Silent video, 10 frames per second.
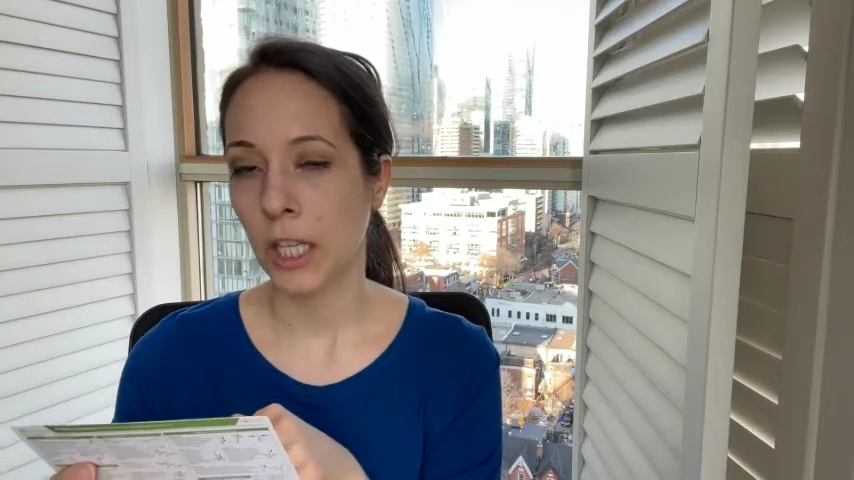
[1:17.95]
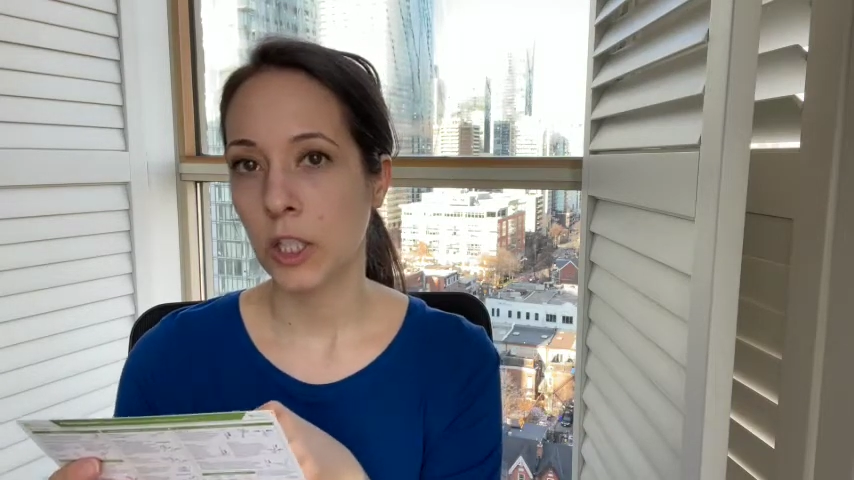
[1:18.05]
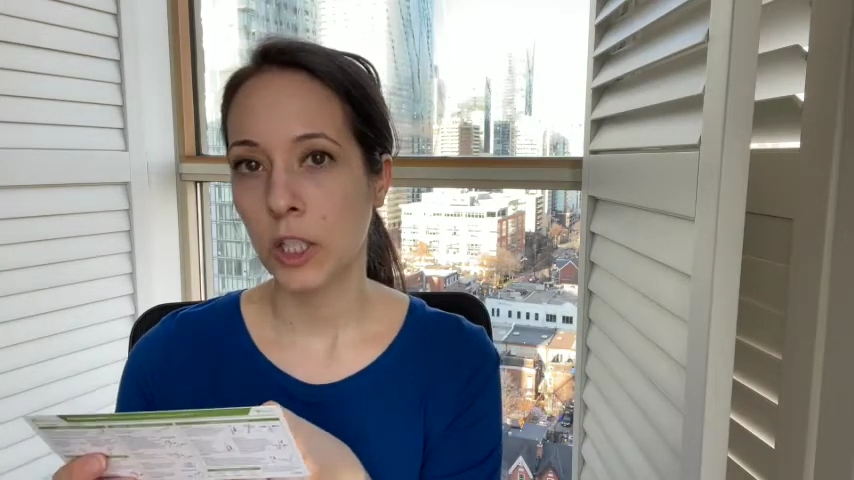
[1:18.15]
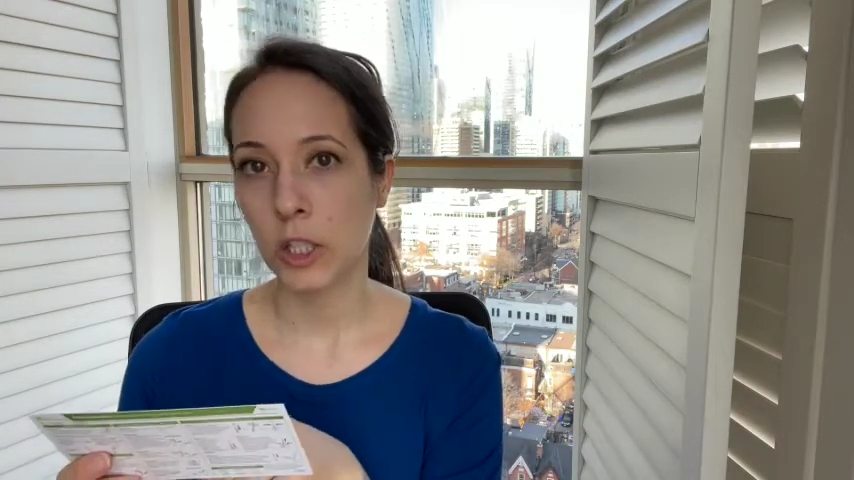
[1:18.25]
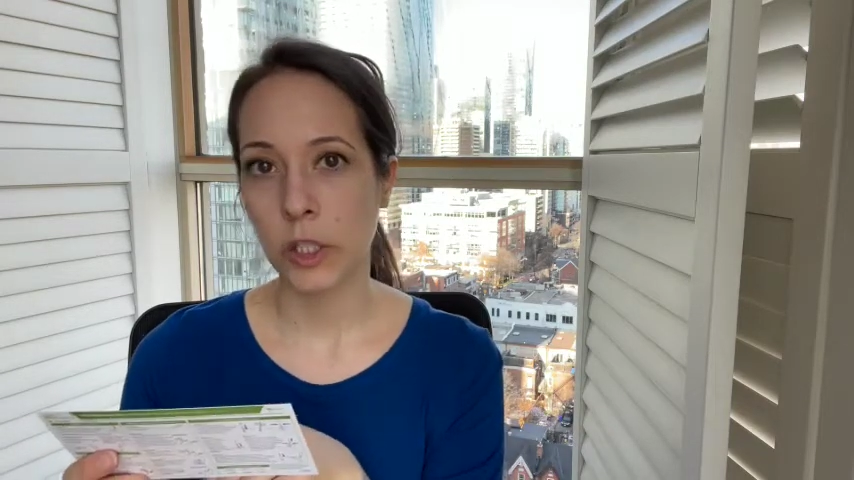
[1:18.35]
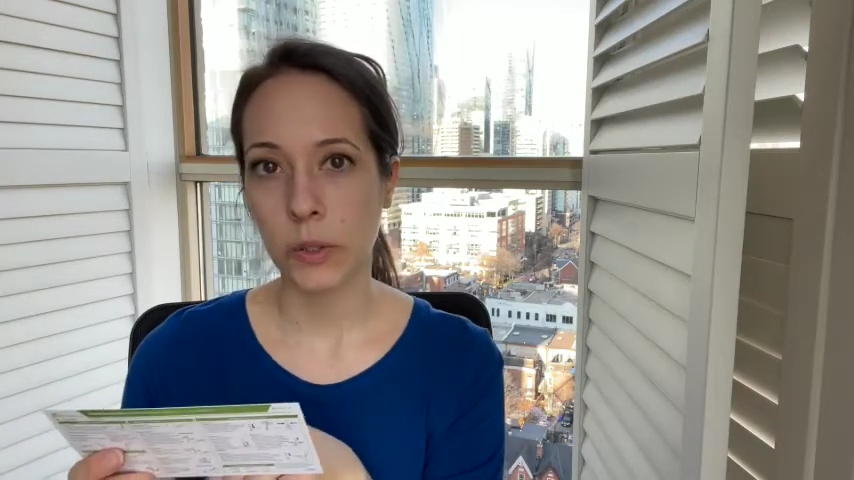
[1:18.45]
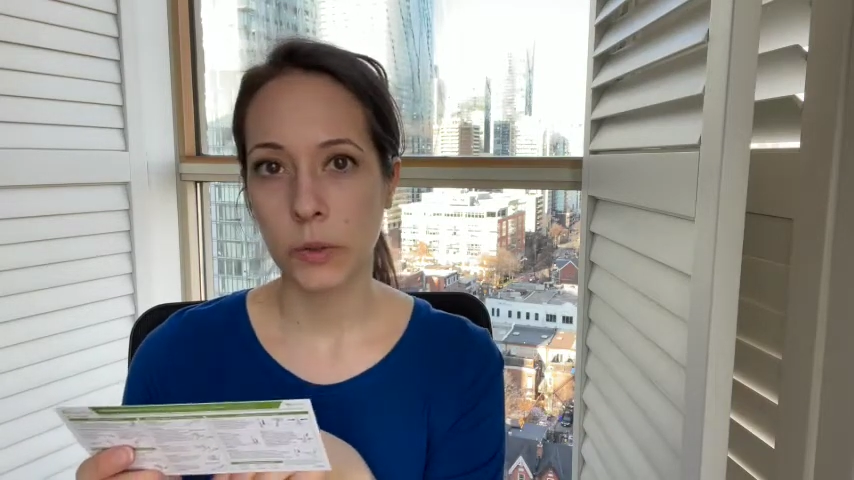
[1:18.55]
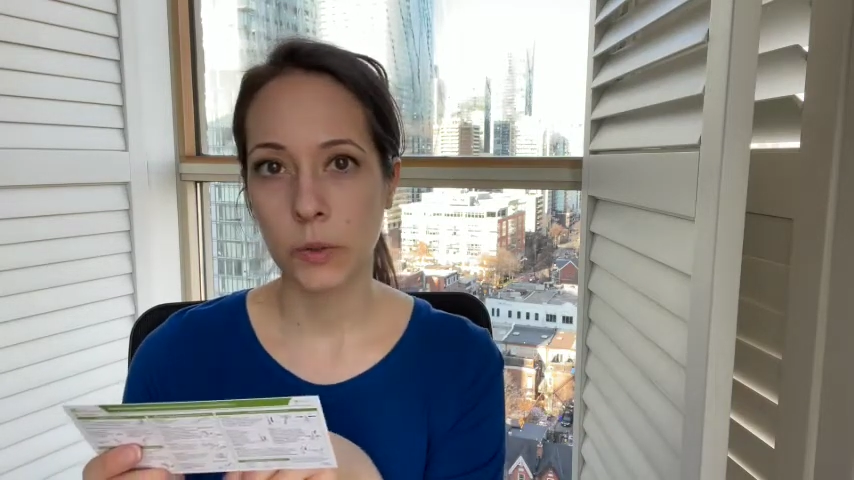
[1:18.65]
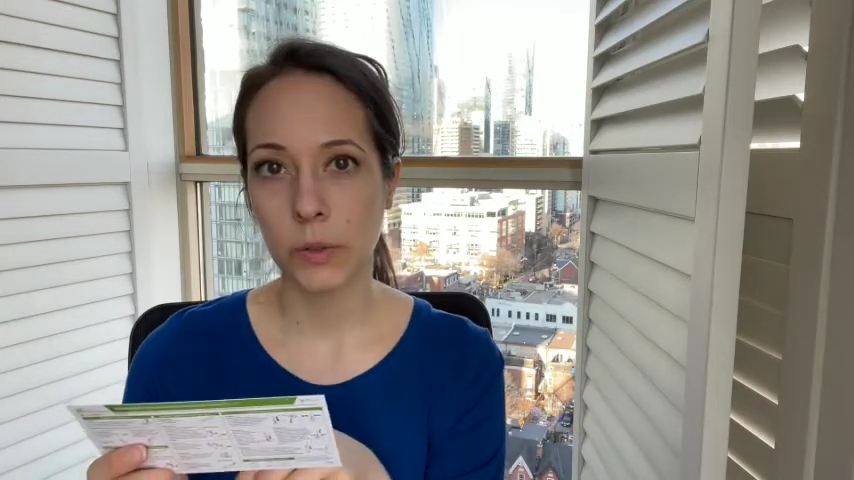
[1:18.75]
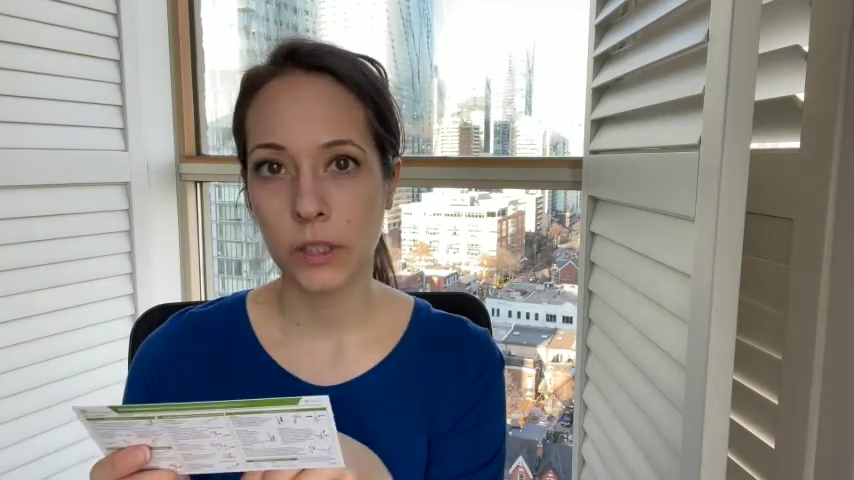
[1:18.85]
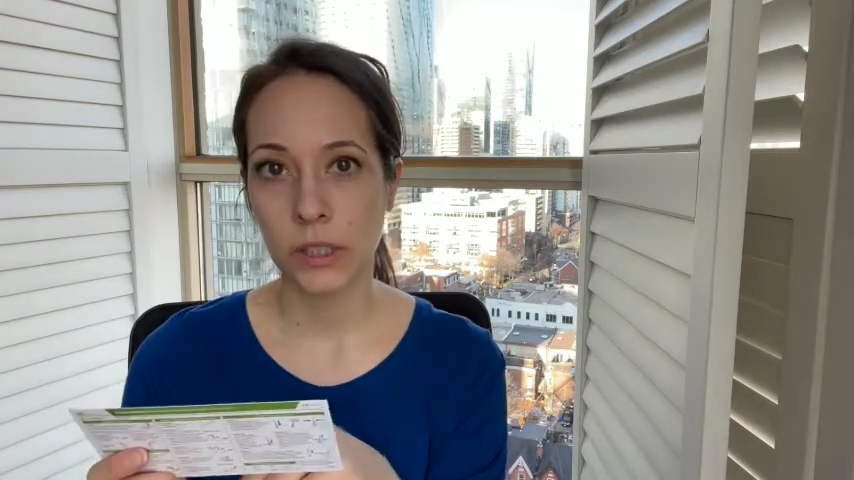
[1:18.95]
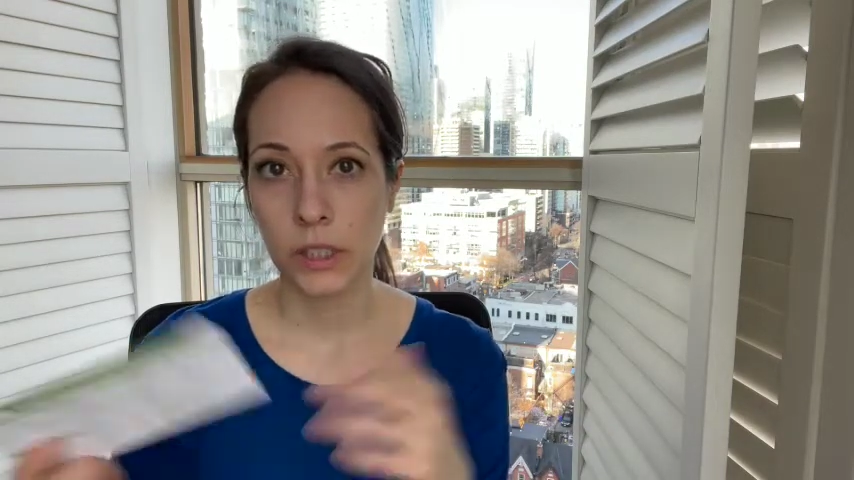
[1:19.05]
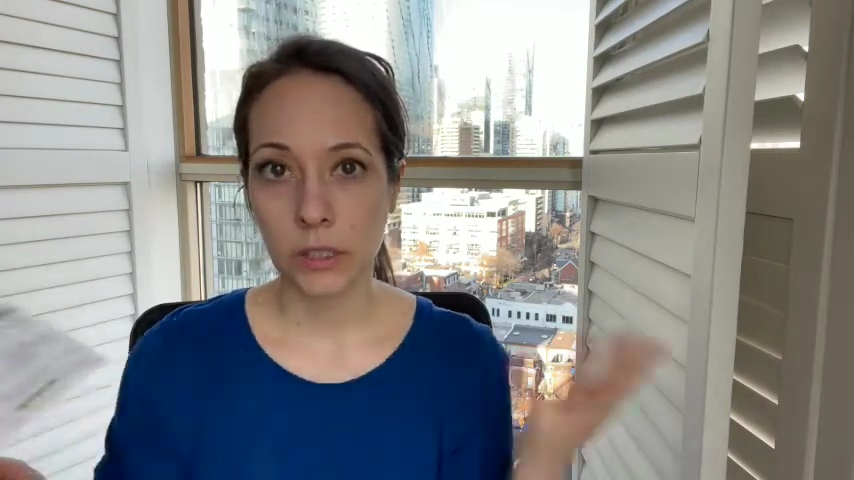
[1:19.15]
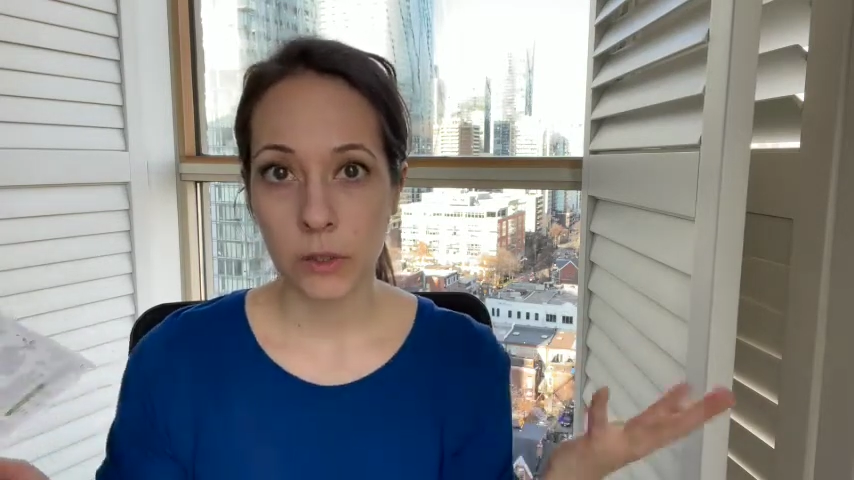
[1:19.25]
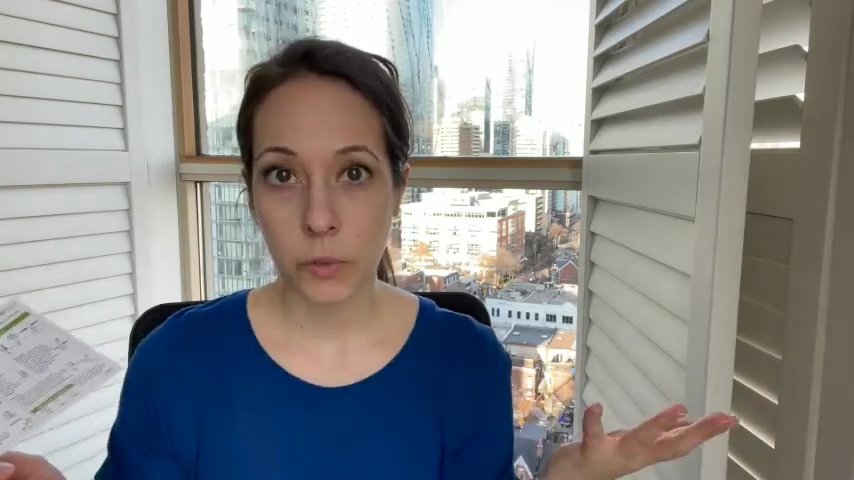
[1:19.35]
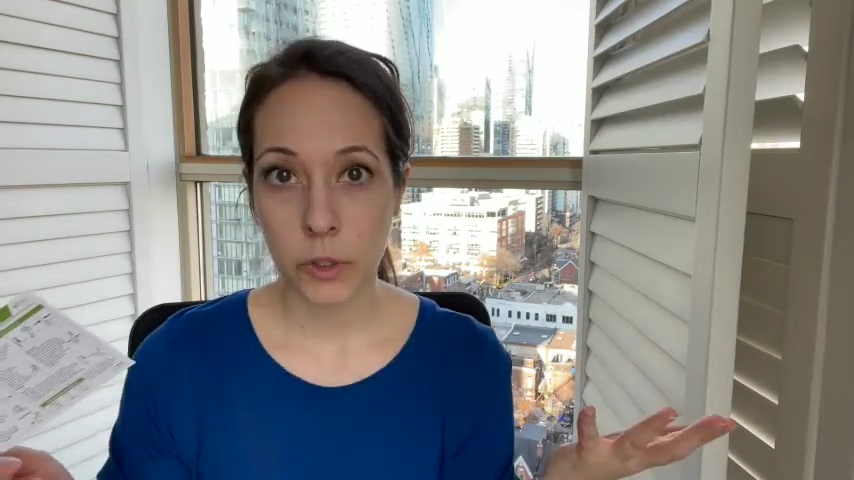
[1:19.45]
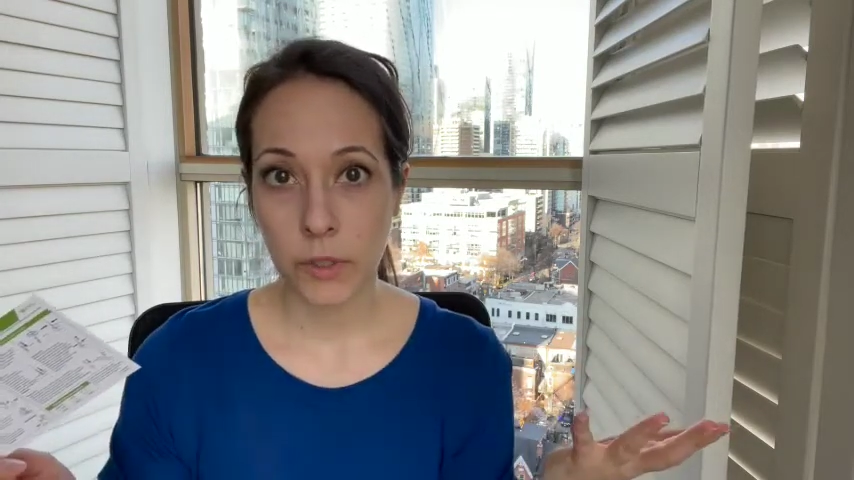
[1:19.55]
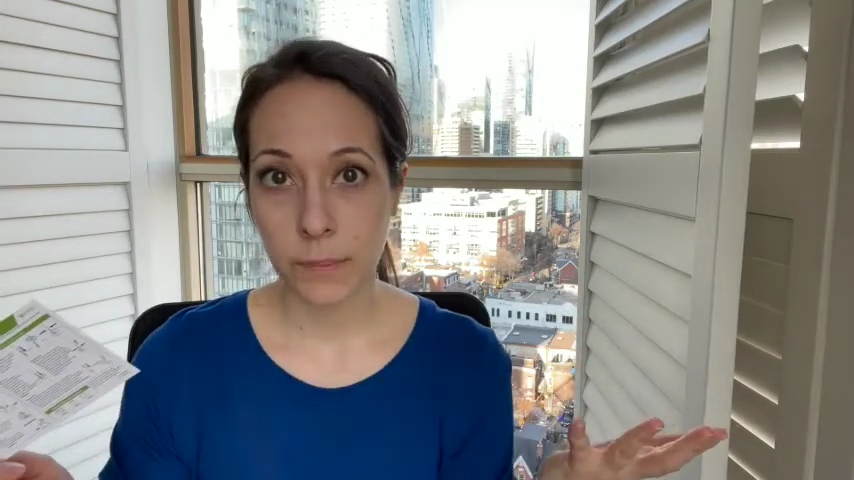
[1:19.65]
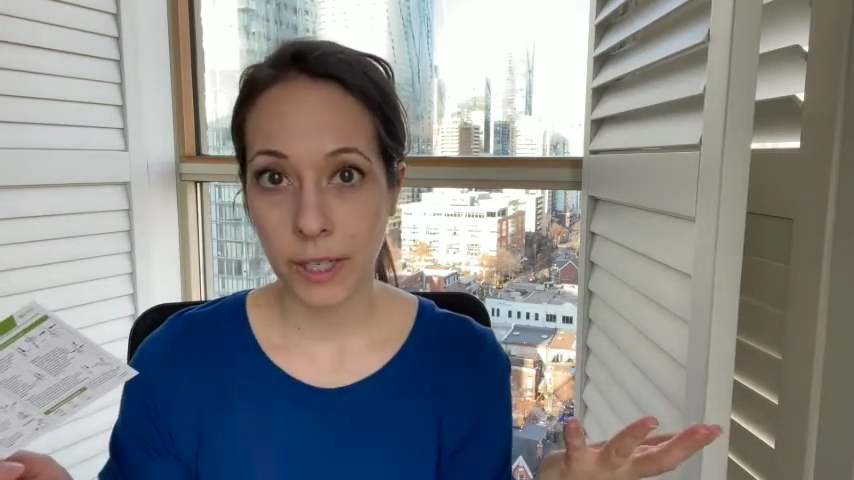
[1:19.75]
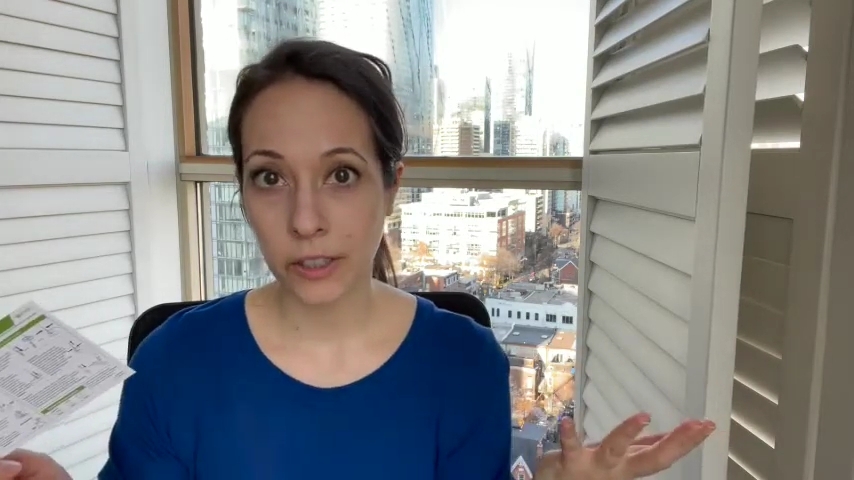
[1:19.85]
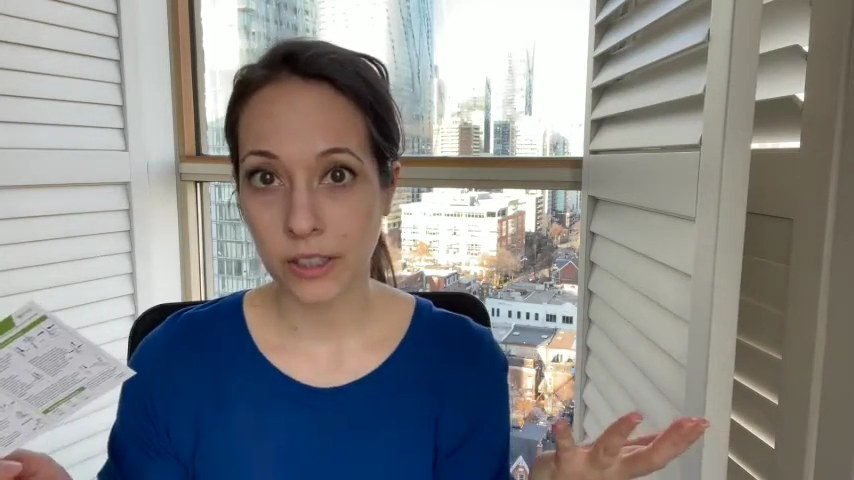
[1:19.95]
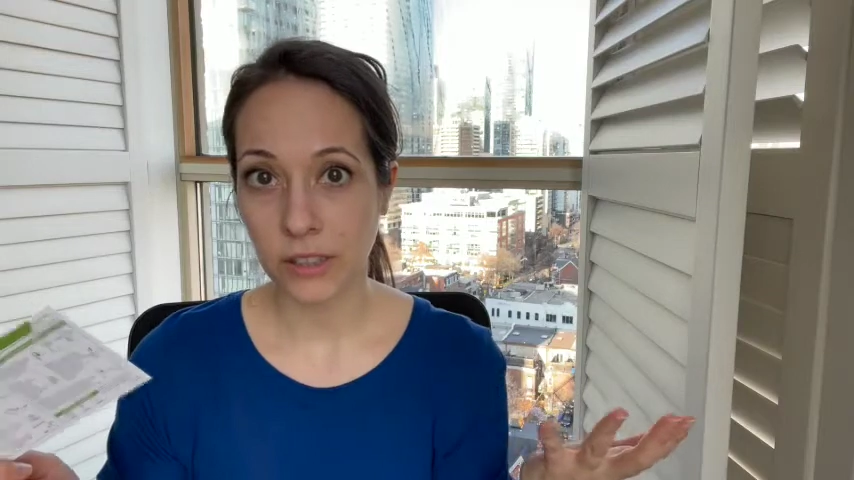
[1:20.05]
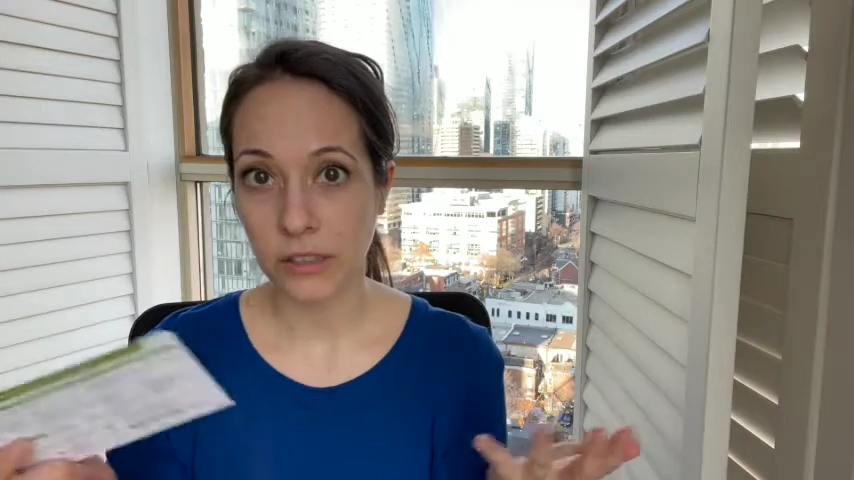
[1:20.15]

So which one's better?